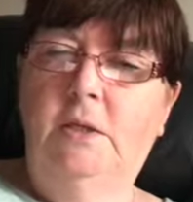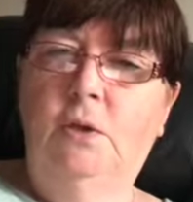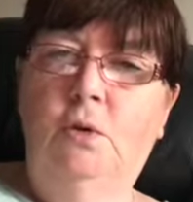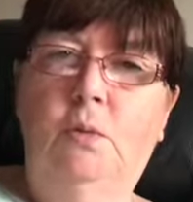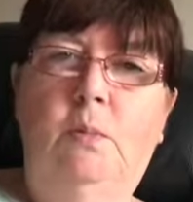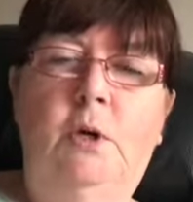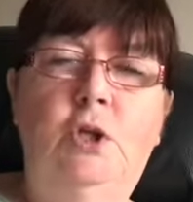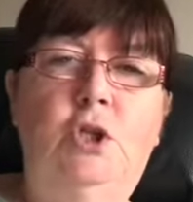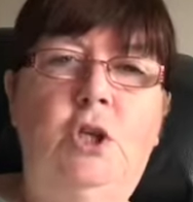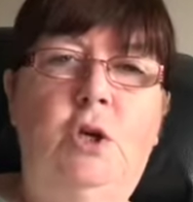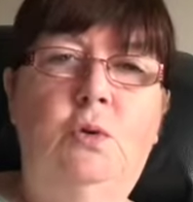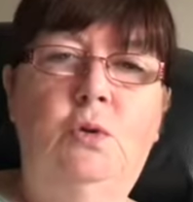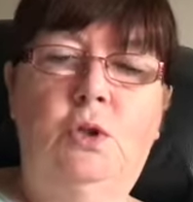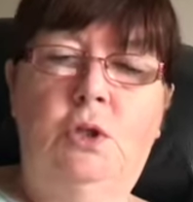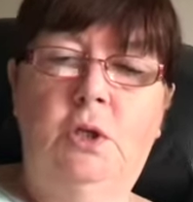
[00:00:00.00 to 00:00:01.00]
Not much
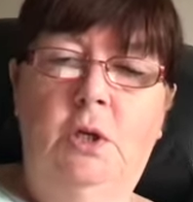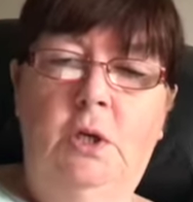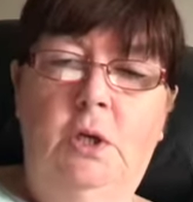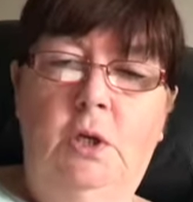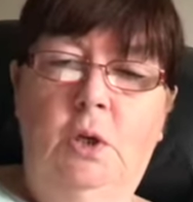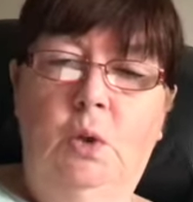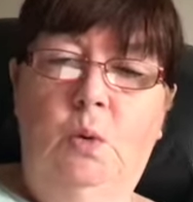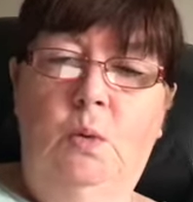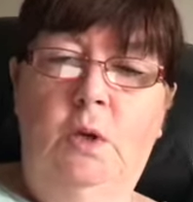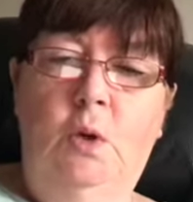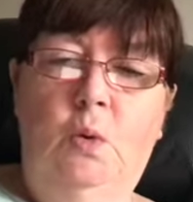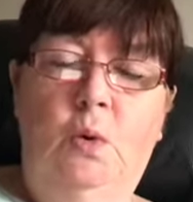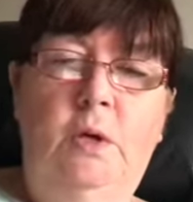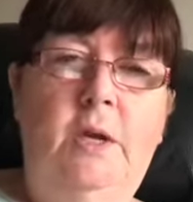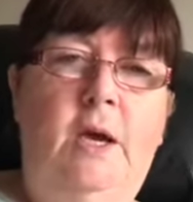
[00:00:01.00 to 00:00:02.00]
else going
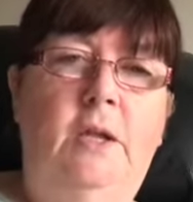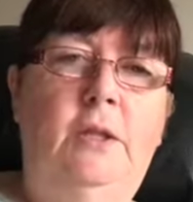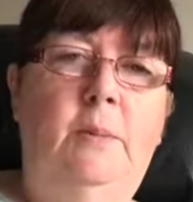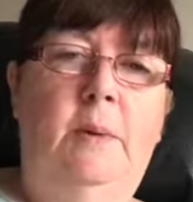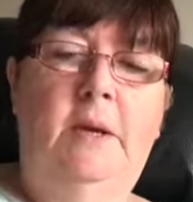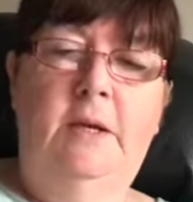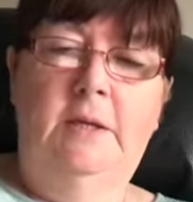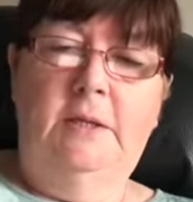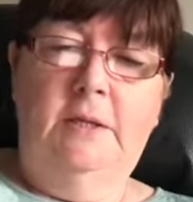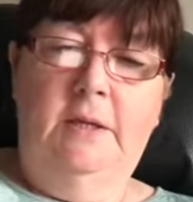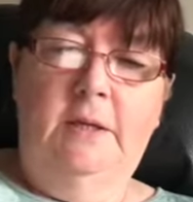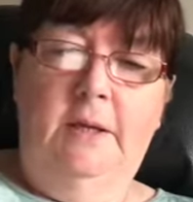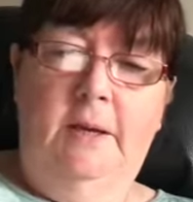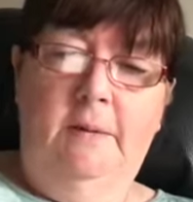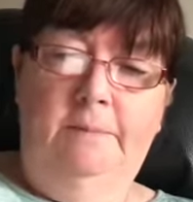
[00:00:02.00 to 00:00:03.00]
on at the minute,
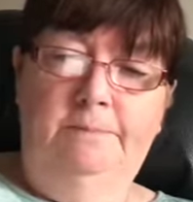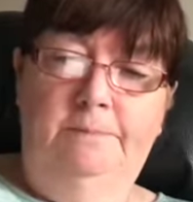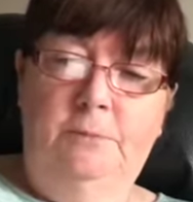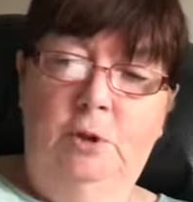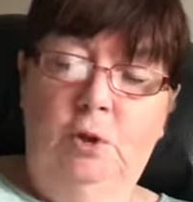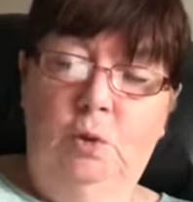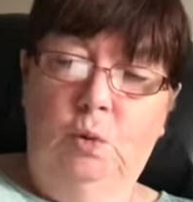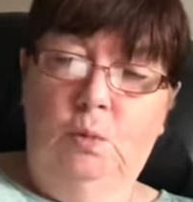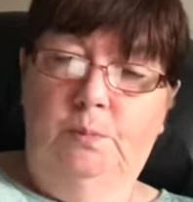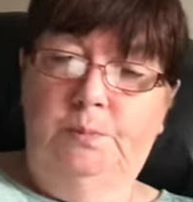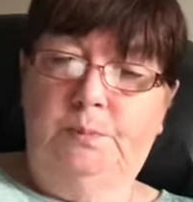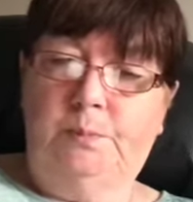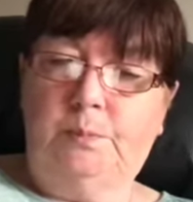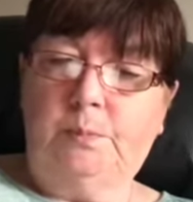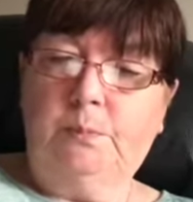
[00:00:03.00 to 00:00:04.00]
so
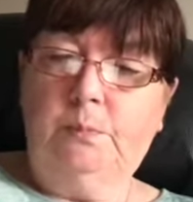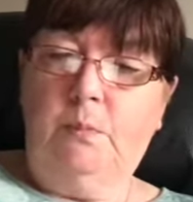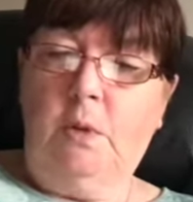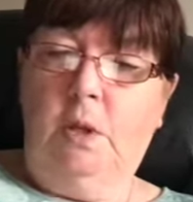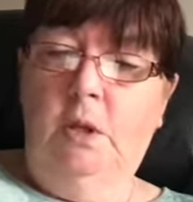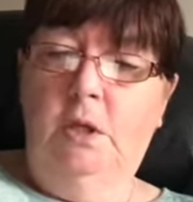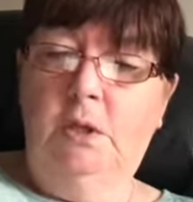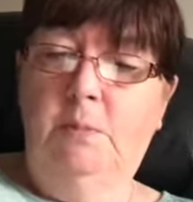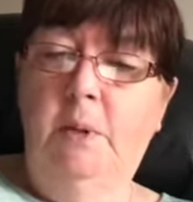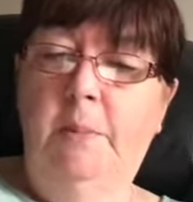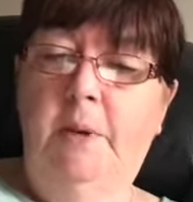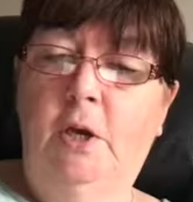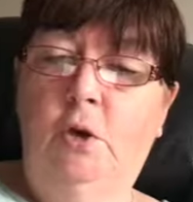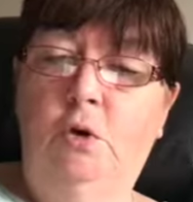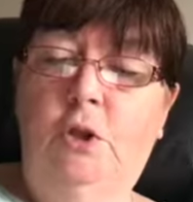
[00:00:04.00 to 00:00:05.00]
that's
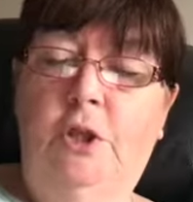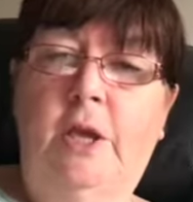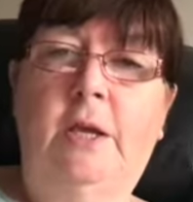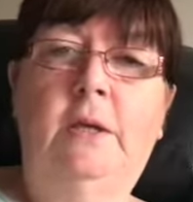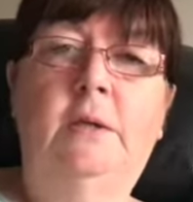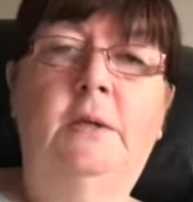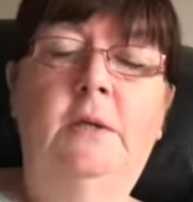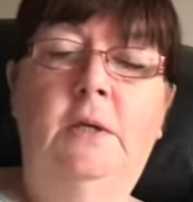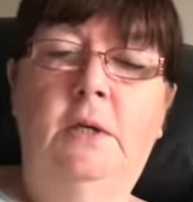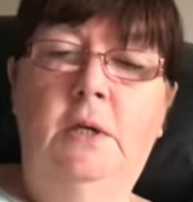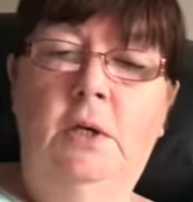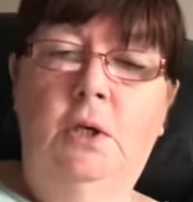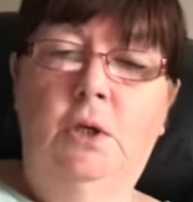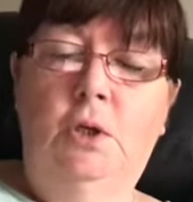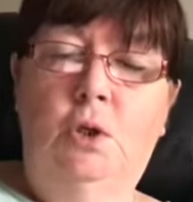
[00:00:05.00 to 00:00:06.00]
maybe a good thing.
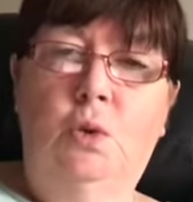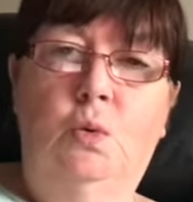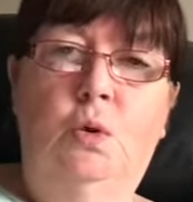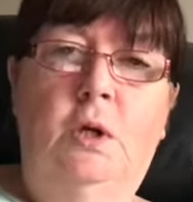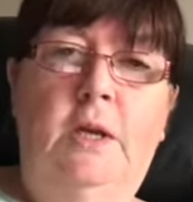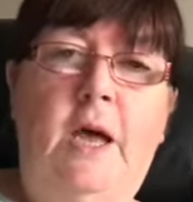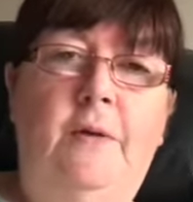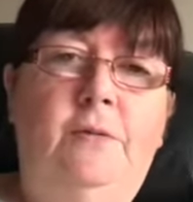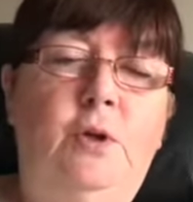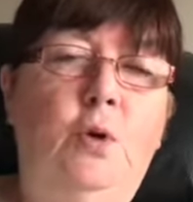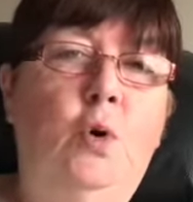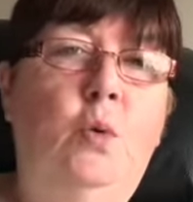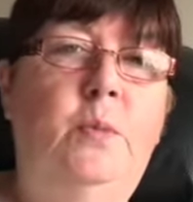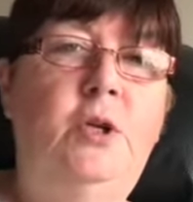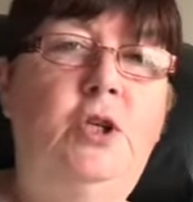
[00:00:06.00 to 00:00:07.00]
So Craft and
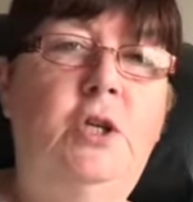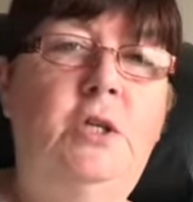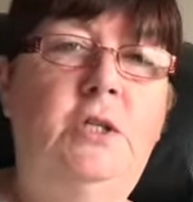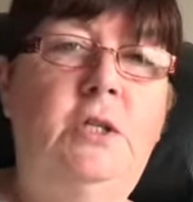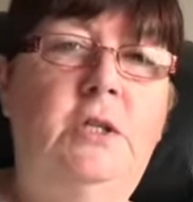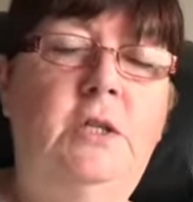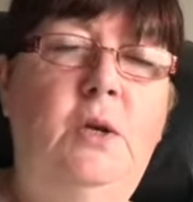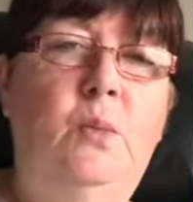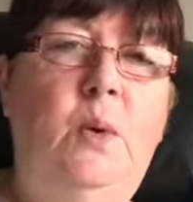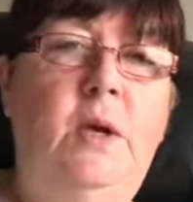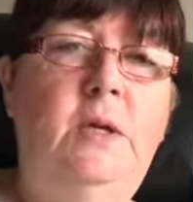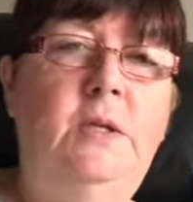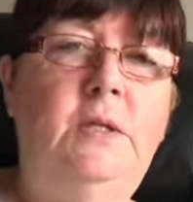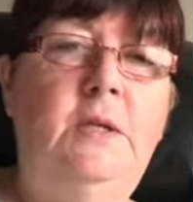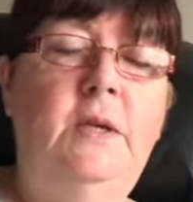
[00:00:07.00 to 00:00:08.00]
Hobbies yesterday
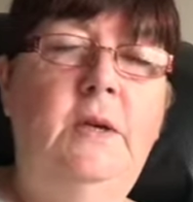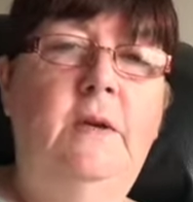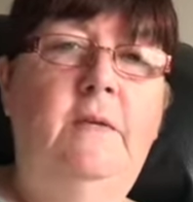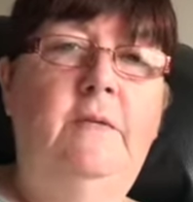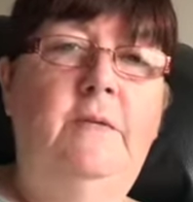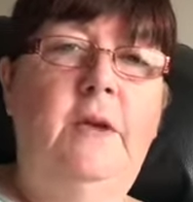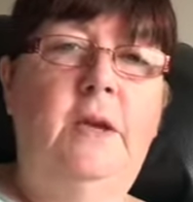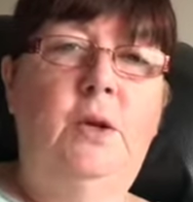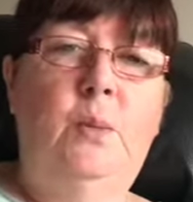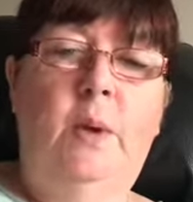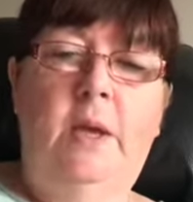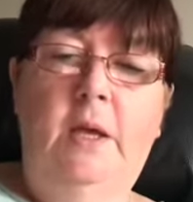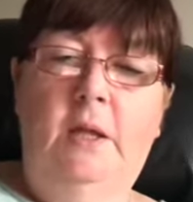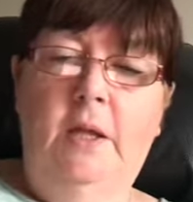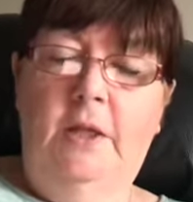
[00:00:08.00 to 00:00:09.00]
went very
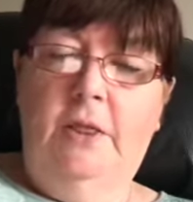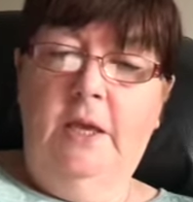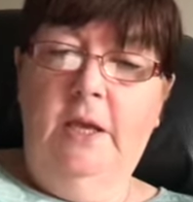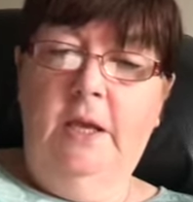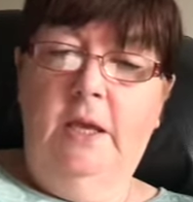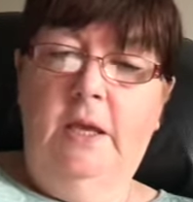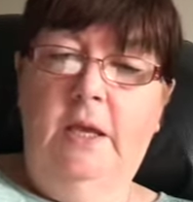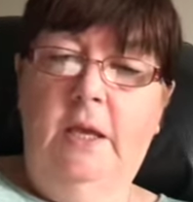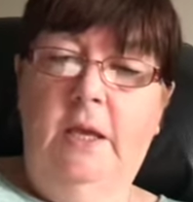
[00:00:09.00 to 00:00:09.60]
well, I think.